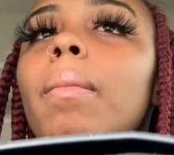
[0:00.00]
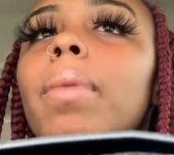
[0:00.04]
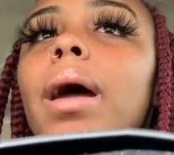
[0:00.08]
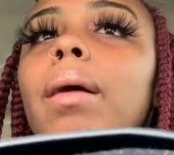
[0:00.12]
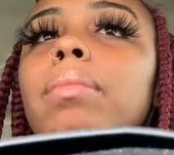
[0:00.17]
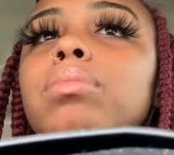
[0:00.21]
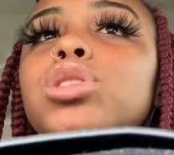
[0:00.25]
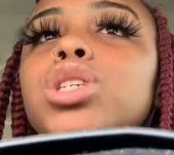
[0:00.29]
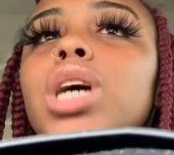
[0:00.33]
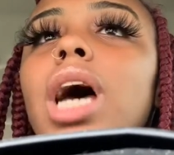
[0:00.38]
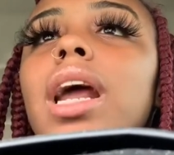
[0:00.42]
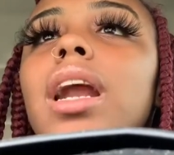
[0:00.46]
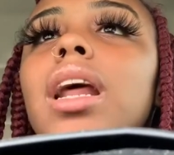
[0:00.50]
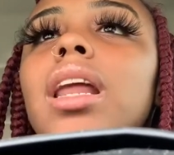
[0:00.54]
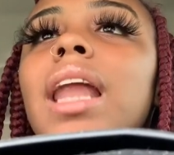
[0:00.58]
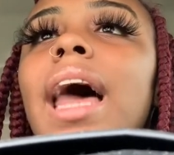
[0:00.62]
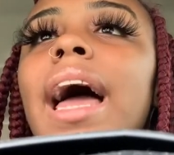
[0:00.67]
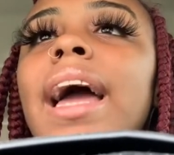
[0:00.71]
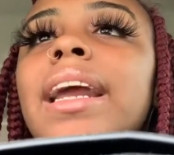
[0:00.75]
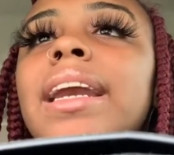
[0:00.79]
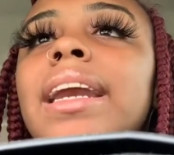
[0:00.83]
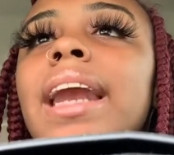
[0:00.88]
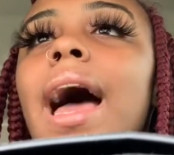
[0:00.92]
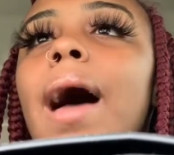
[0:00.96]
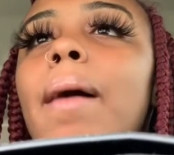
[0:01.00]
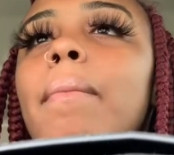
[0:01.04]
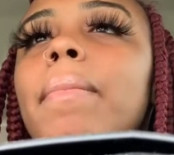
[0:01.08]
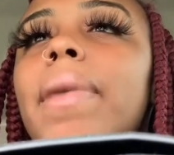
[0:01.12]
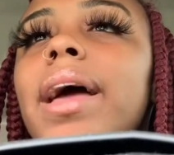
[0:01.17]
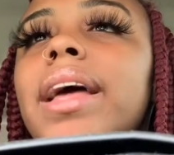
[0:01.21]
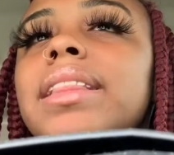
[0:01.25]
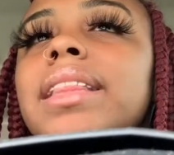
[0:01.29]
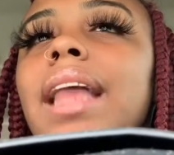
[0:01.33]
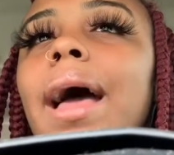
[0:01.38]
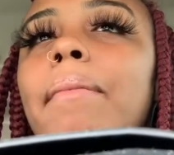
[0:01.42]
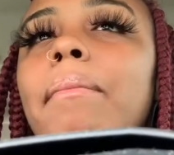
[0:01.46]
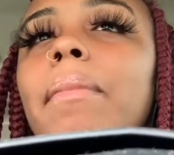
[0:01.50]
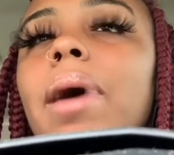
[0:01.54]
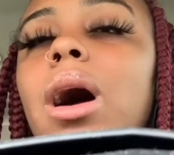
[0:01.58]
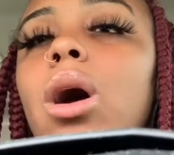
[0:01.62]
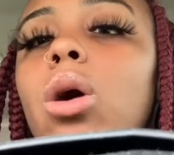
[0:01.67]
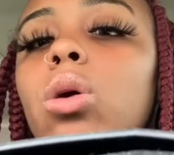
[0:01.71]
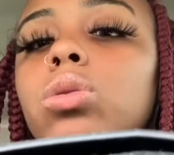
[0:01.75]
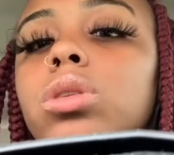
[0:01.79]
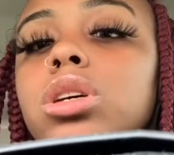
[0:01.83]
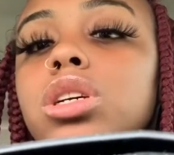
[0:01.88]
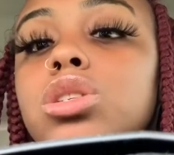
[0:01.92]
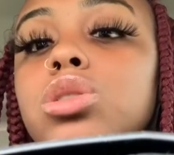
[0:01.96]
but i'm trying to like not make that
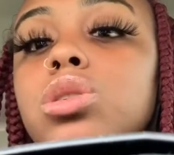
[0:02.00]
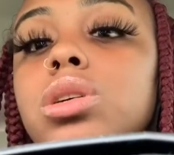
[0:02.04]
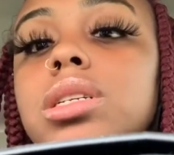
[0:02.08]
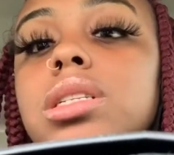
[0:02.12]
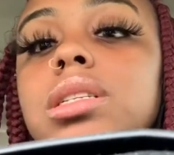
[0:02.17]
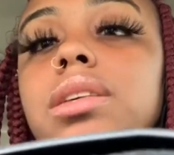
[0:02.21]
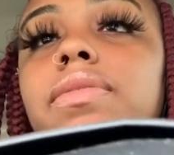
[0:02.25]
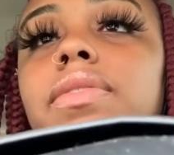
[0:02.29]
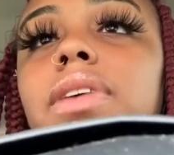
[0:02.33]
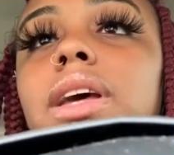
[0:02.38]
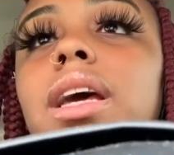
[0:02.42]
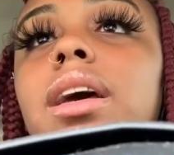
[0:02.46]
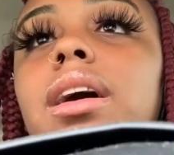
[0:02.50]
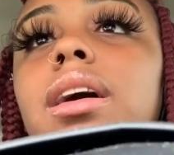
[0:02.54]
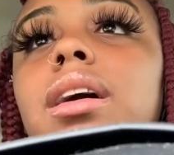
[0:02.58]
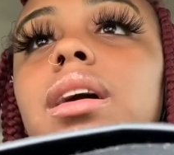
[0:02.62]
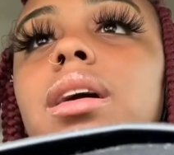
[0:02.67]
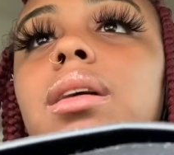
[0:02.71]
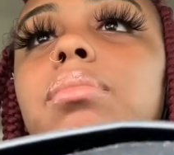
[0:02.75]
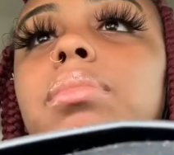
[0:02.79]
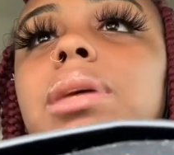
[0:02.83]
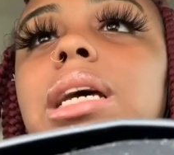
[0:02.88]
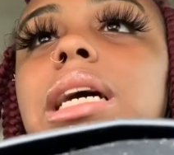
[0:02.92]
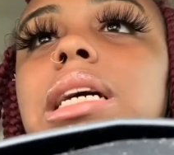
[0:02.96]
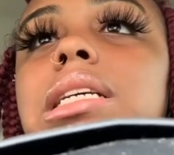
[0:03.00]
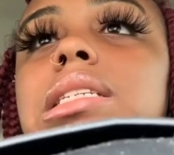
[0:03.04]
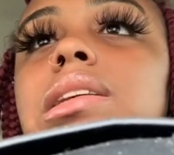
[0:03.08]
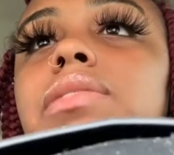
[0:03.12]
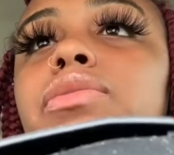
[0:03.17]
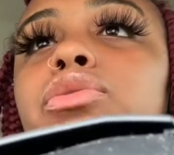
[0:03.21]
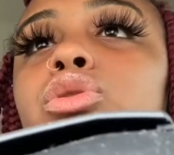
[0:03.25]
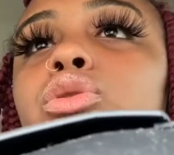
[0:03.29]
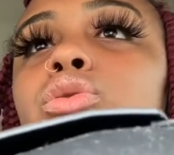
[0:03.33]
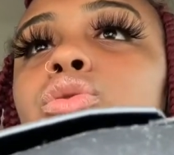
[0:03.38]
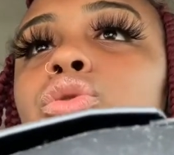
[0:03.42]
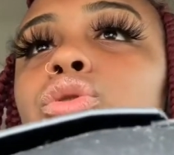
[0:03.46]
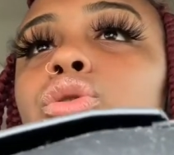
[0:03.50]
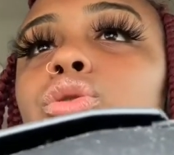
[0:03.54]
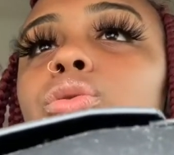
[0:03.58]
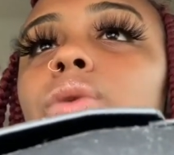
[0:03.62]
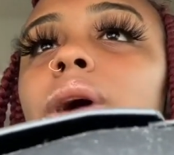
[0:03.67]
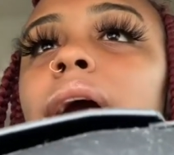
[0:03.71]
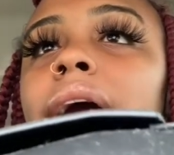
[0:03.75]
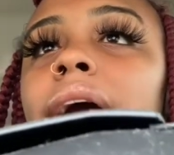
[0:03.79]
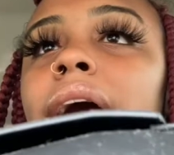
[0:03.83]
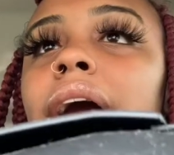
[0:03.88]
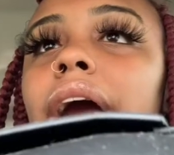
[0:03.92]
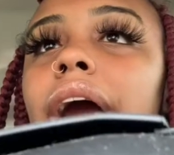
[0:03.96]
my only source of income because if you
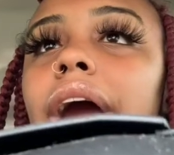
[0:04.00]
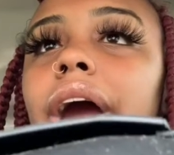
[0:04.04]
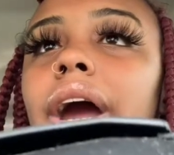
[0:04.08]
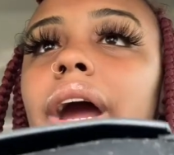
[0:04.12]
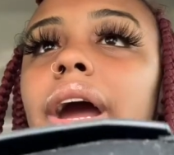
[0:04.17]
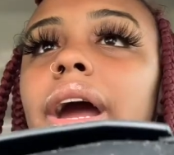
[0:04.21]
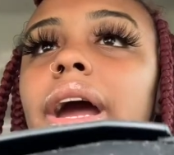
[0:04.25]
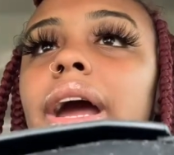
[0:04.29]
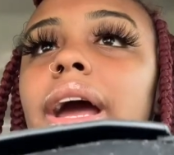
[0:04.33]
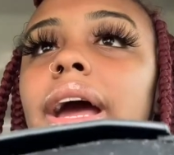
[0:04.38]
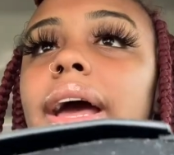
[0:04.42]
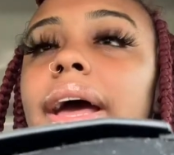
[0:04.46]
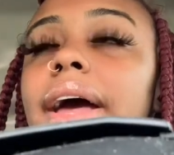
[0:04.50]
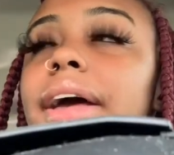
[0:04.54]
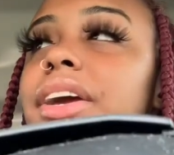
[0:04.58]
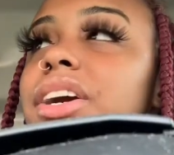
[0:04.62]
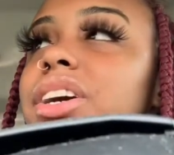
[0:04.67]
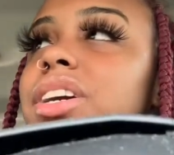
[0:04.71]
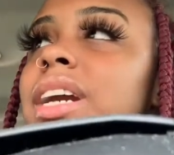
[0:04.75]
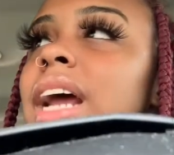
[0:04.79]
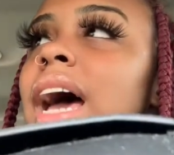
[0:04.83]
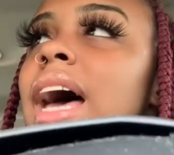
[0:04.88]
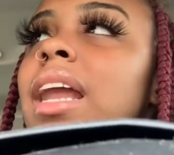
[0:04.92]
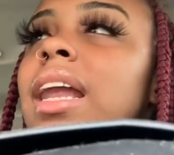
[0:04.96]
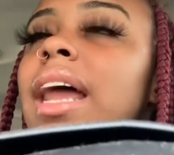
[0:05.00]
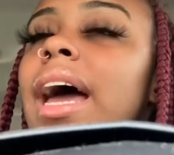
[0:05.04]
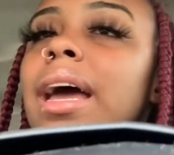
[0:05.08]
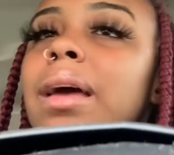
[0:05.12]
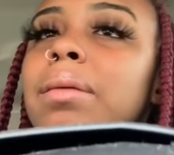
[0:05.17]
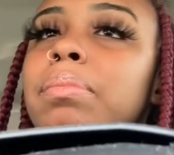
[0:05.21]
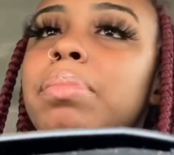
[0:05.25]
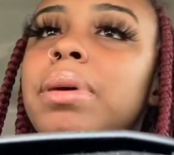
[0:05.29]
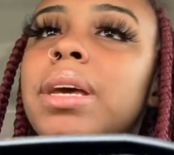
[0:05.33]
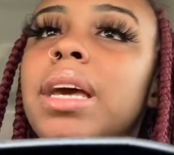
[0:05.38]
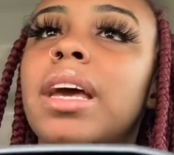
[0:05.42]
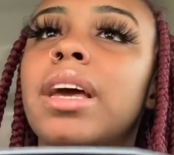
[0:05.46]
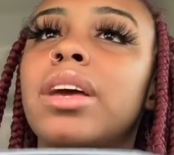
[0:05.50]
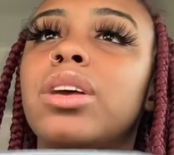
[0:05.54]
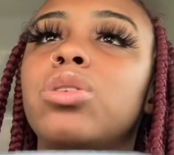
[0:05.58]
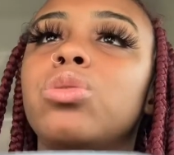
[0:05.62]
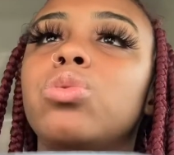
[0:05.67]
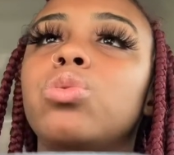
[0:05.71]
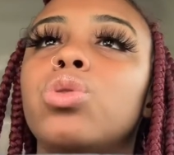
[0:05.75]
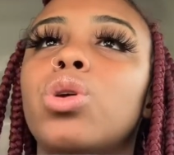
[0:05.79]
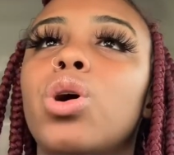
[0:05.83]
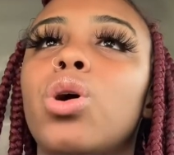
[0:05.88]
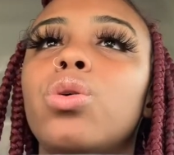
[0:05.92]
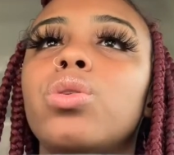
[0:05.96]
do hair and you're not like big
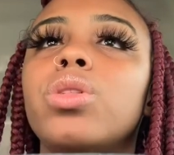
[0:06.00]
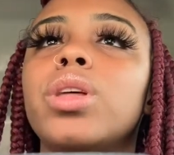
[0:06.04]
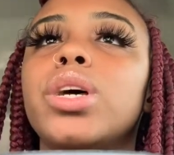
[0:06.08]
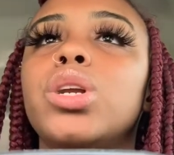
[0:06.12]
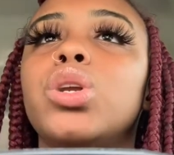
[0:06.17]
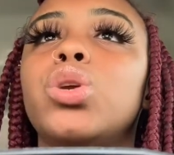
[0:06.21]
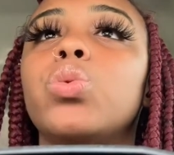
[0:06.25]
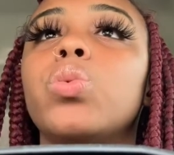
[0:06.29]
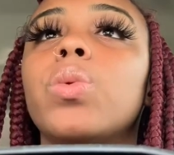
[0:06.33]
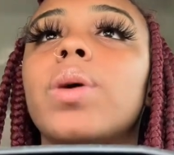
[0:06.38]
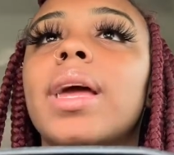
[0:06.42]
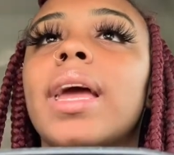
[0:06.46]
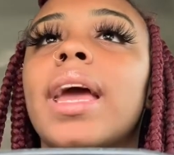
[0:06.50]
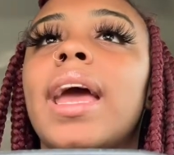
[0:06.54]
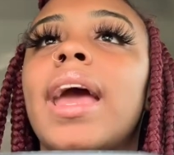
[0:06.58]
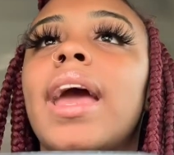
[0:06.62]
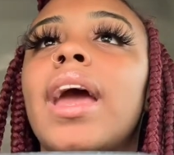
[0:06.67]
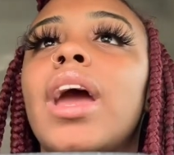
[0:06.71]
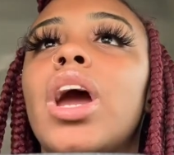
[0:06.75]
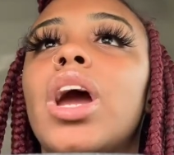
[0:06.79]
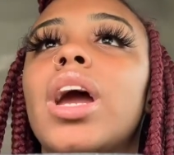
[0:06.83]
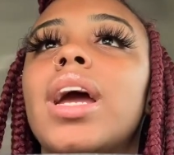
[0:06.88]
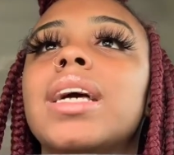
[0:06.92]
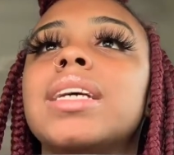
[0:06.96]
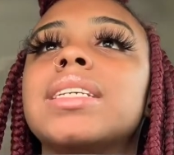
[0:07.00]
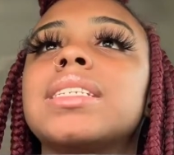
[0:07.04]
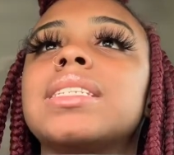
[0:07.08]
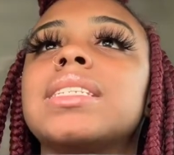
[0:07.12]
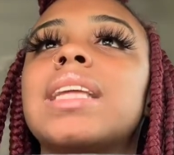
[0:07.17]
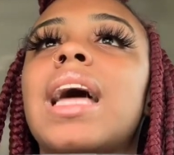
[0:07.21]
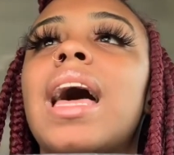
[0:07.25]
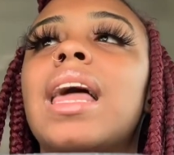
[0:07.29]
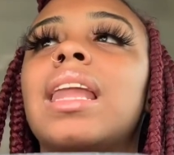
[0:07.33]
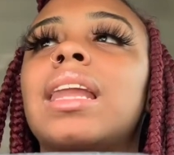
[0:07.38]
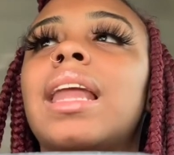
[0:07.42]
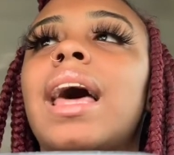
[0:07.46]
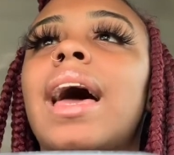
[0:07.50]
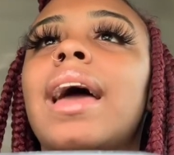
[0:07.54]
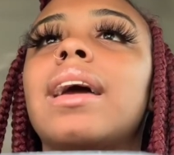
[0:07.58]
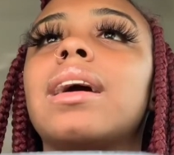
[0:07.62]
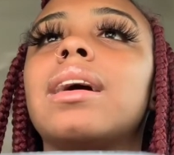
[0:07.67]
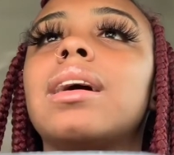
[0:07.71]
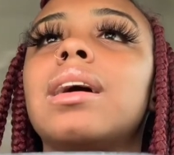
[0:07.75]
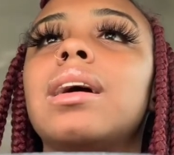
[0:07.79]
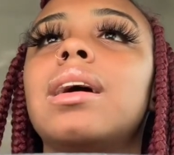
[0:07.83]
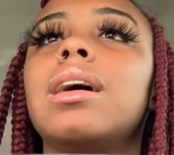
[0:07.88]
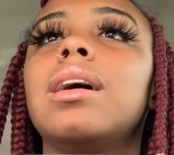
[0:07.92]
you know that doing hair is not like